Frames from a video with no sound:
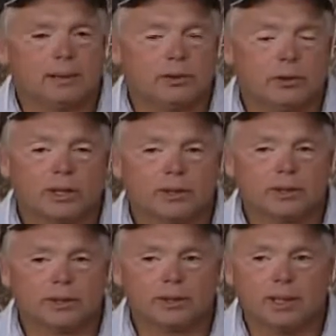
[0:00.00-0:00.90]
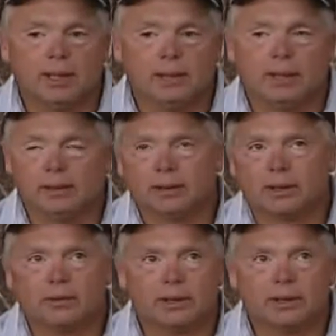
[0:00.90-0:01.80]
structures,
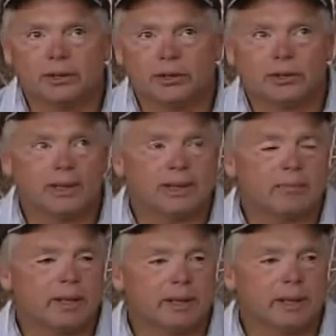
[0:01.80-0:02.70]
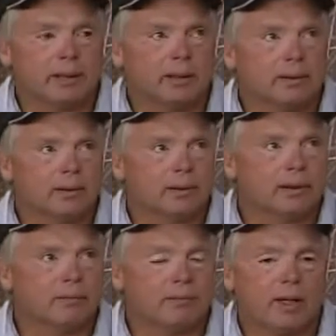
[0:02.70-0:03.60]
there's usually something that you can
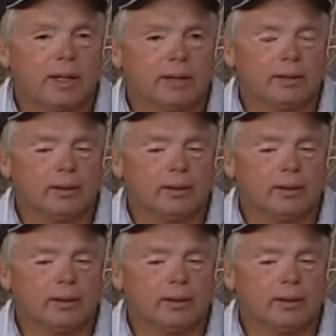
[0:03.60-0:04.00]
look and find,